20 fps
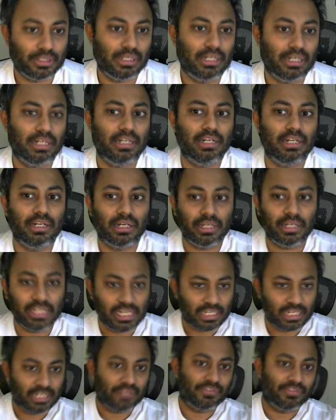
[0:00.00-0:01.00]
And e
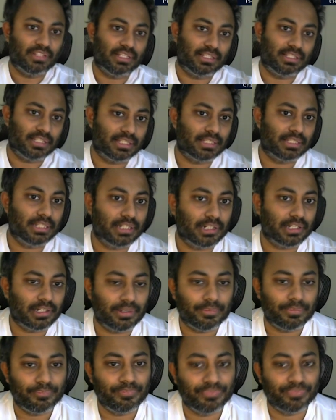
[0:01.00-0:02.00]
into f6 is
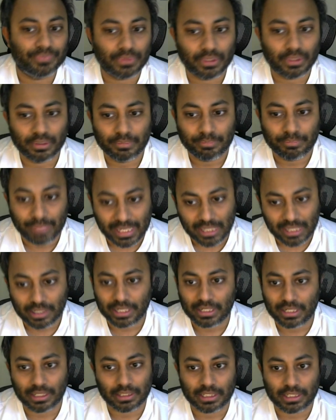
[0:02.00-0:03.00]
the main
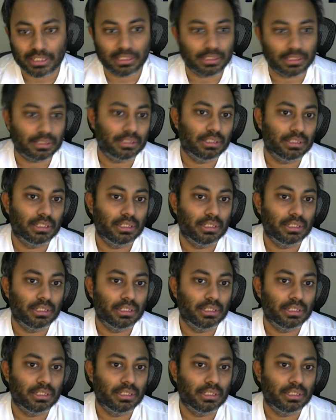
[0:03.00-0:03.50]
line, at least.